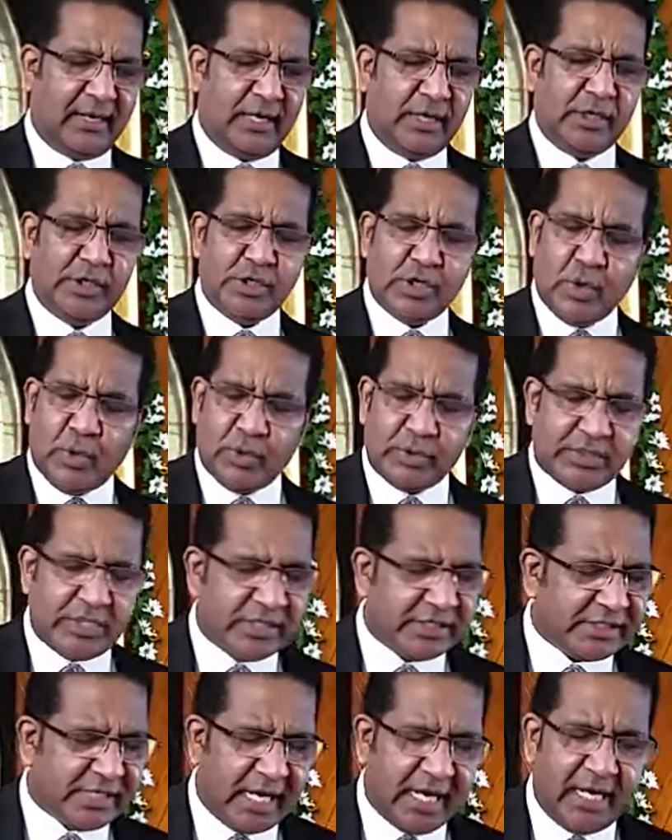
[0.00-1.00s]
no
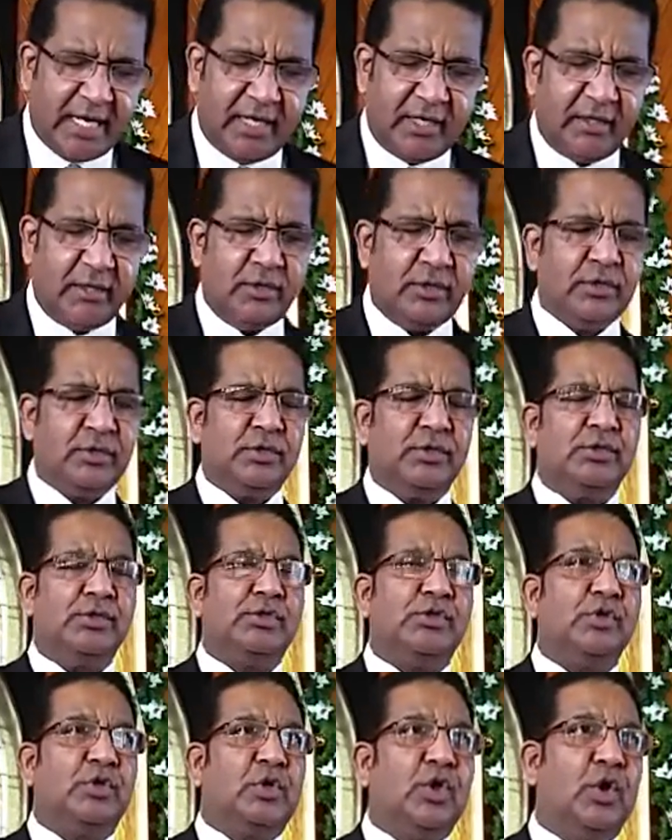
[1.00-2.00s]
desire
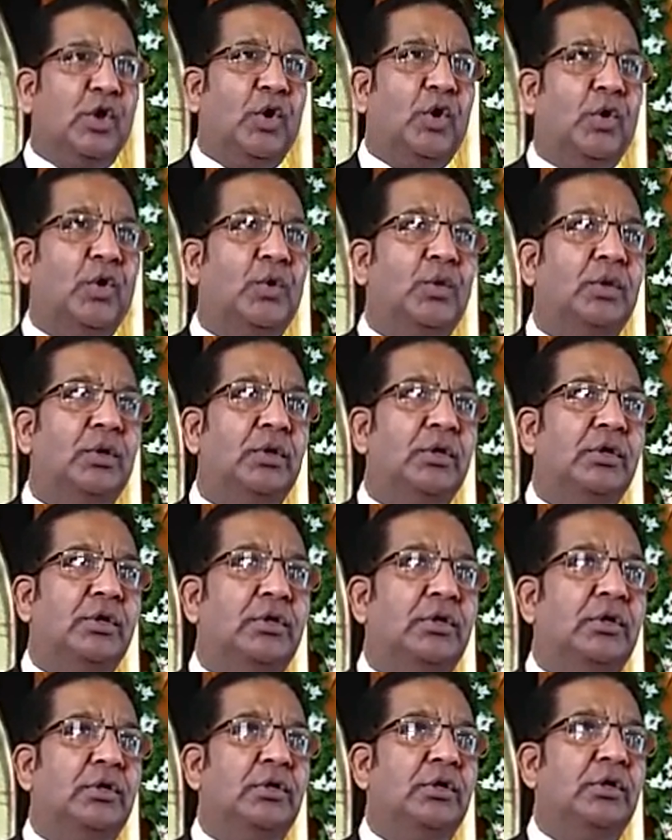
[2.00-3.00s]
to go
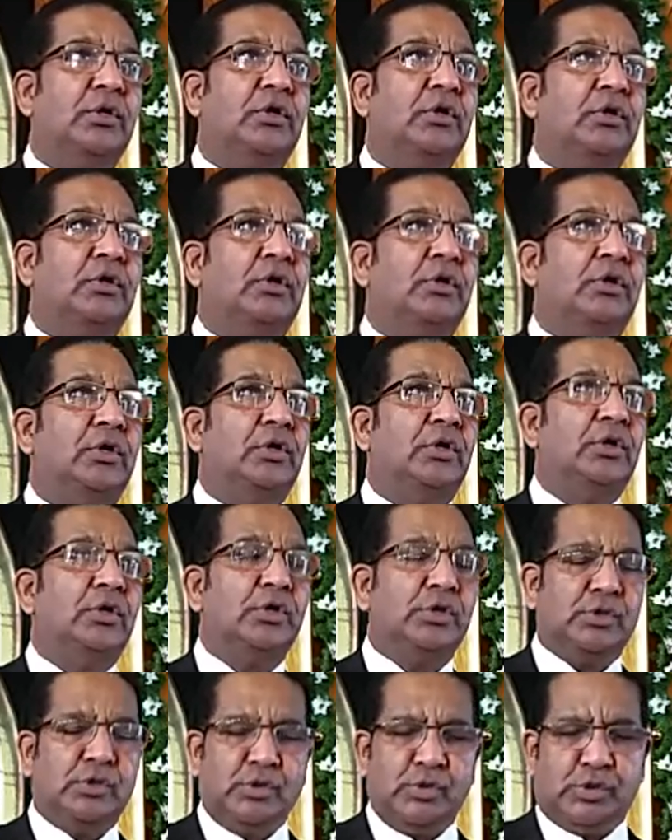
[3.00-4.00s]

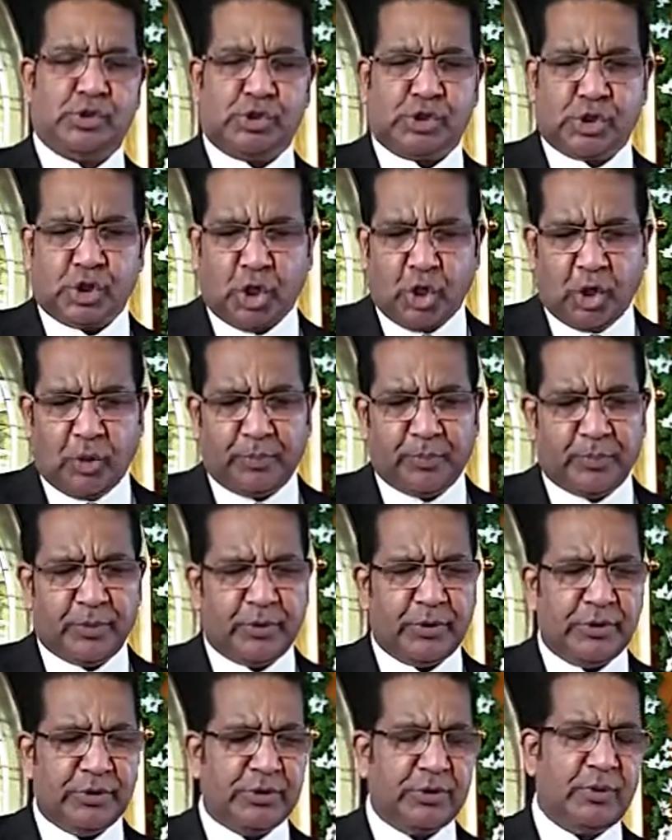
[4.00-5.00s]
to shop
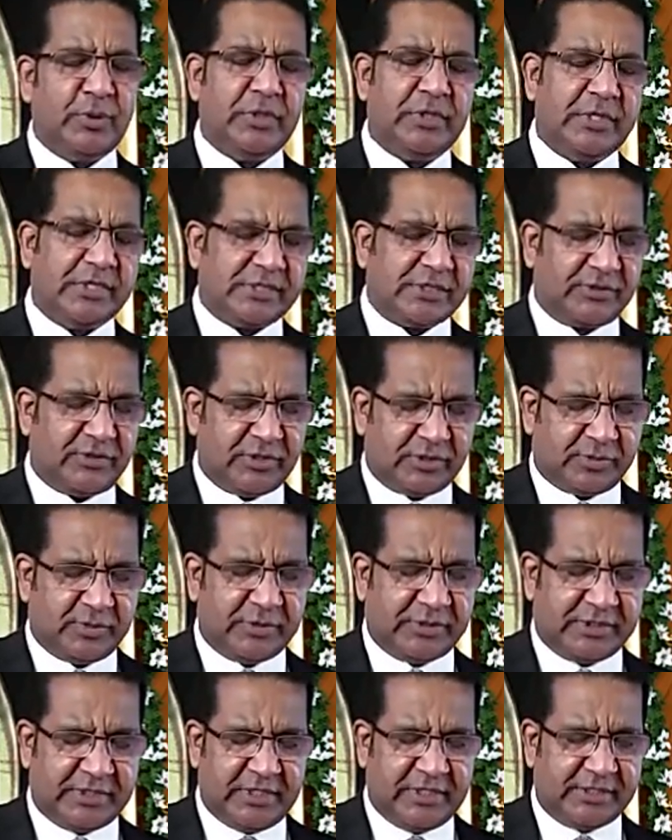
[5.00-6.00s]
during this
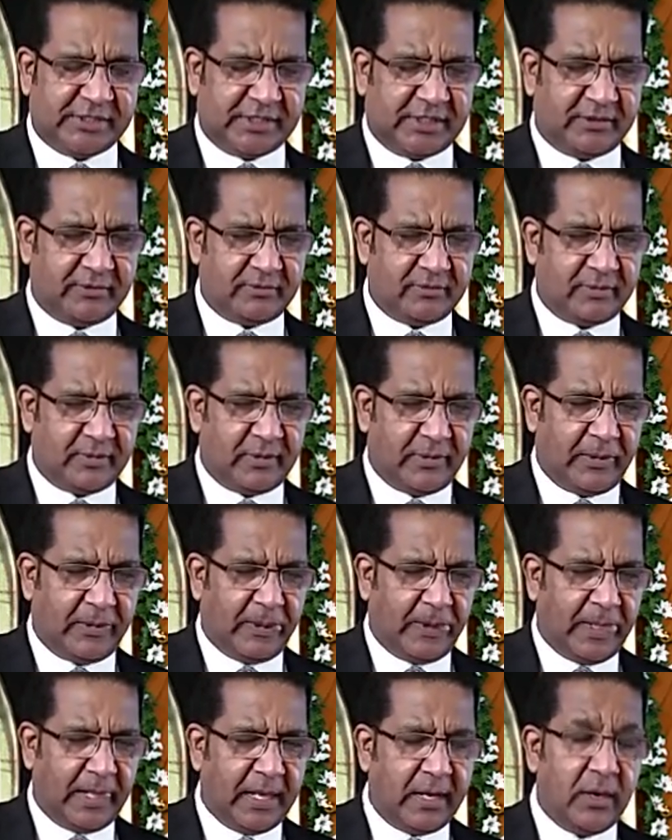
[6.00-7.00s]
Christmas season.
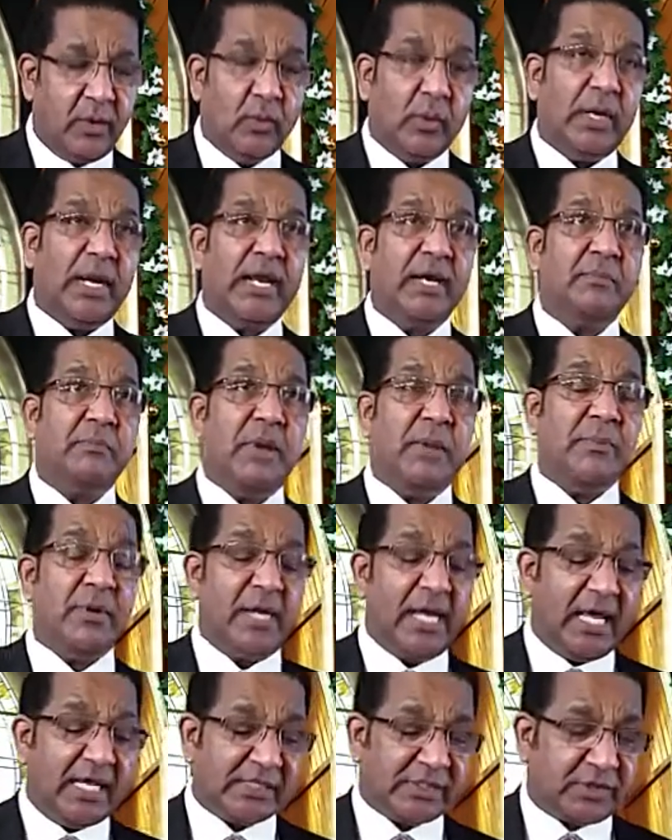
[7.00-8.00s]
Well, I remember
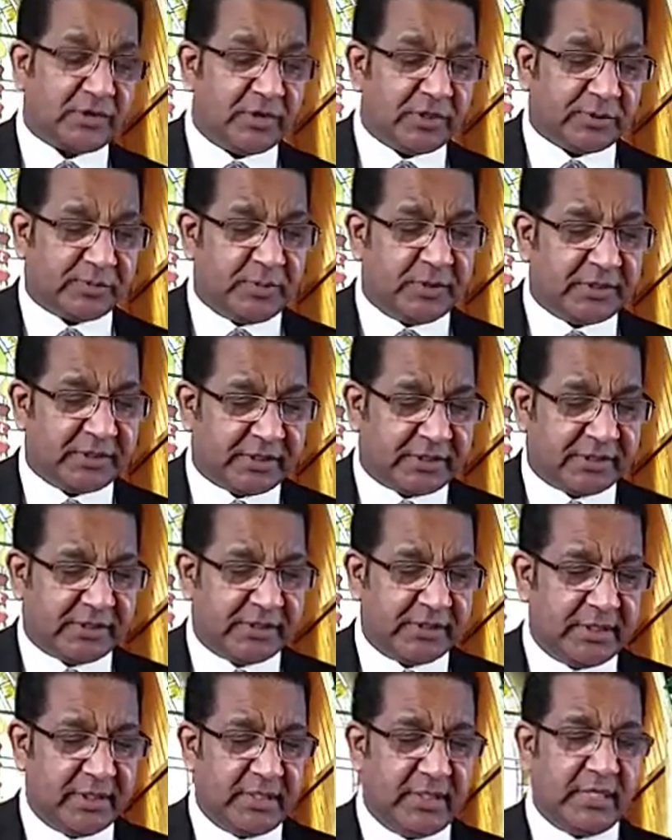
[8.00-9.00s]
last
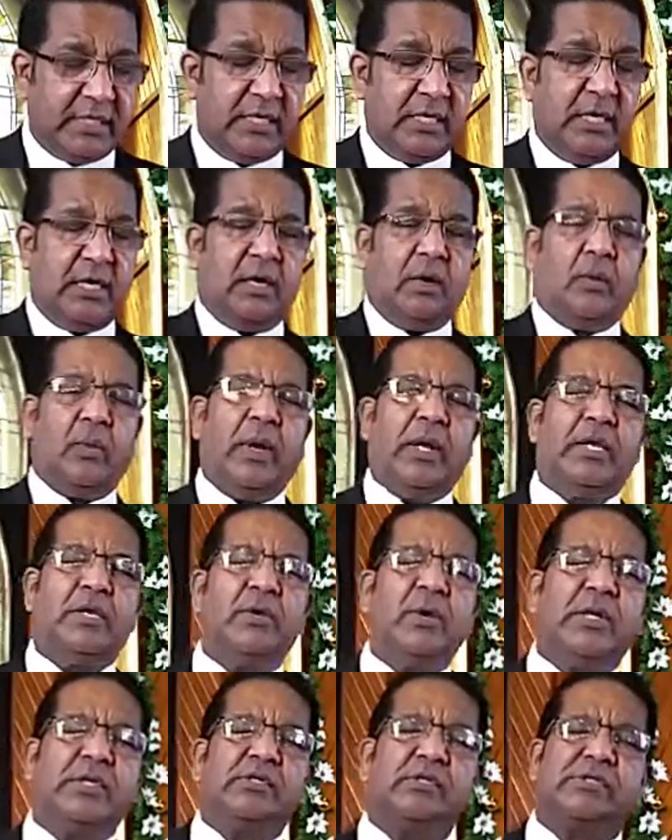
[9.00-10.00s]
Christmas when
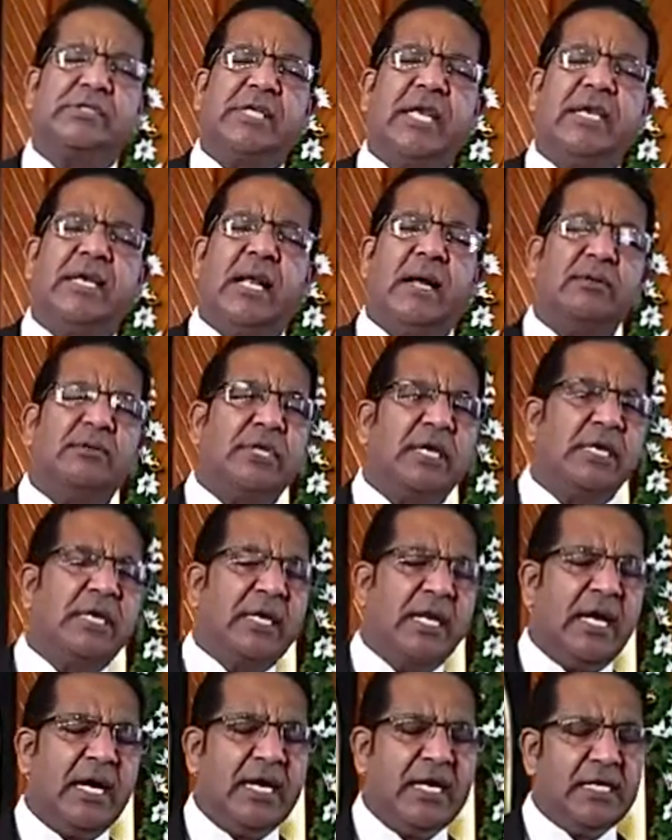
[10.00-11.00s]
you had to stand out
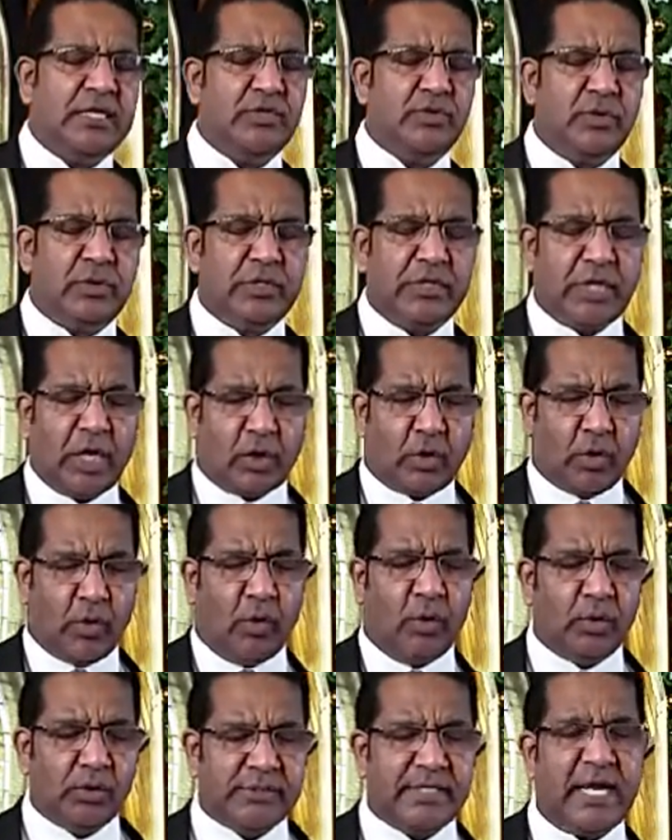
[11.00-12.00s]
in line during the
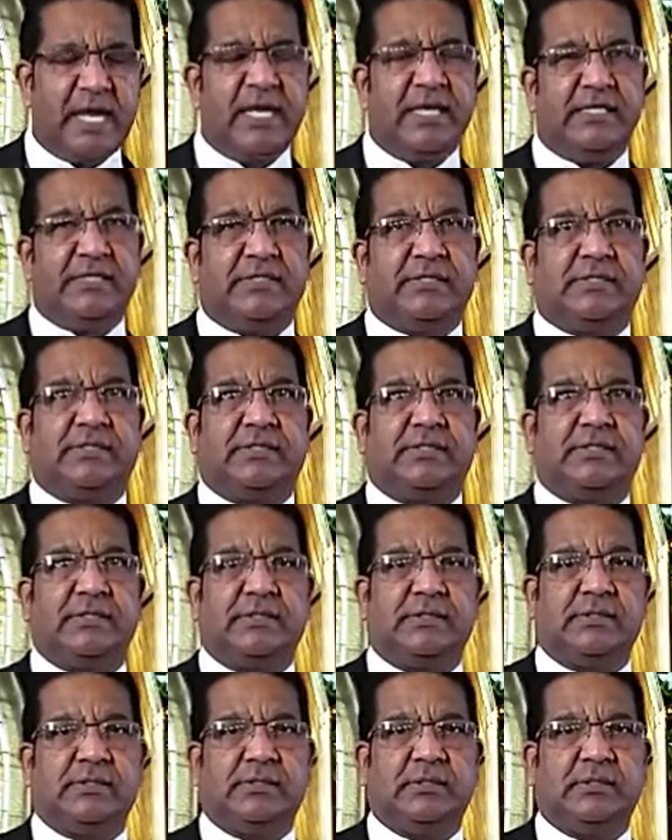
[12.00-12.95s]
cold days.